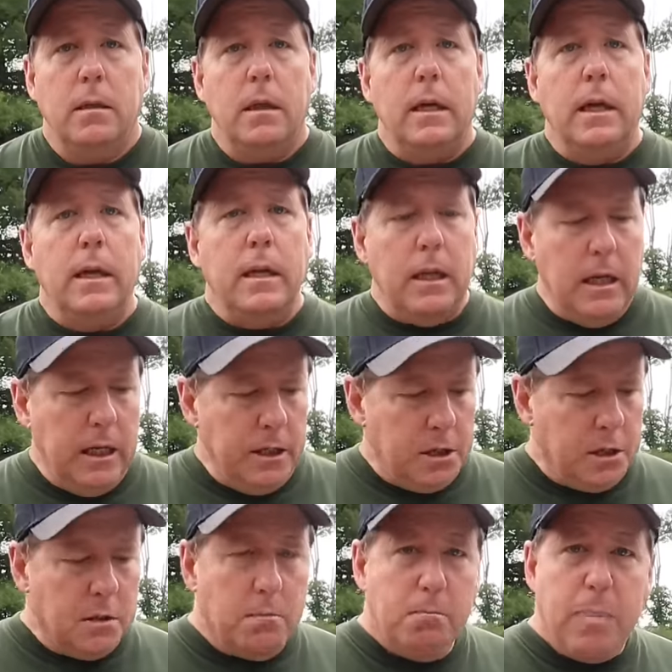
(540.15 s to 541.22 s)
in
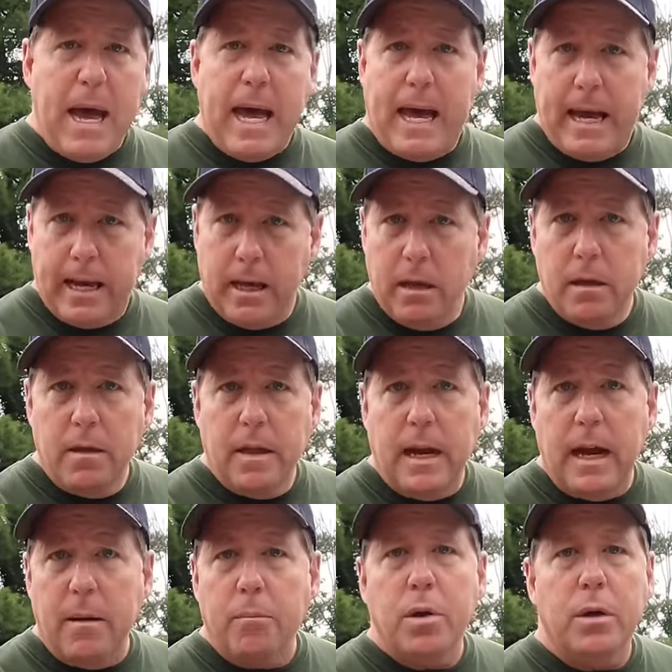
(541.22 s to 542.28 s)
each bag that
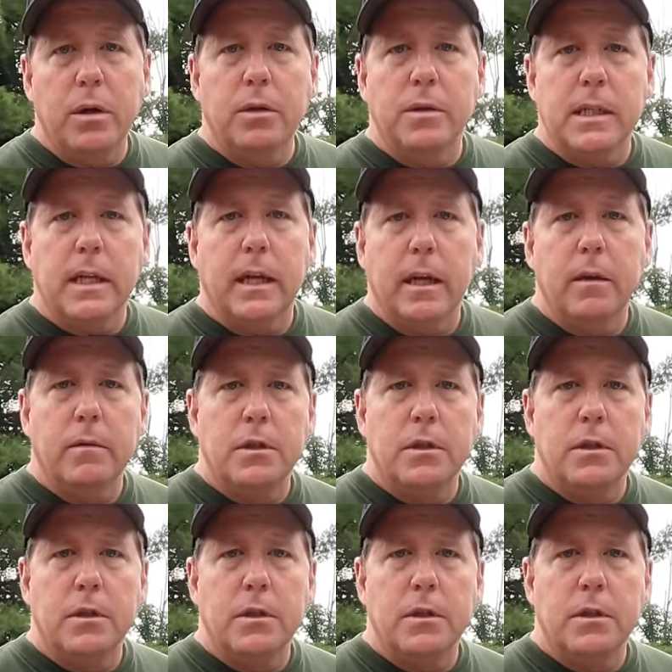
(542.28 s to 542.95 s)
I'm producing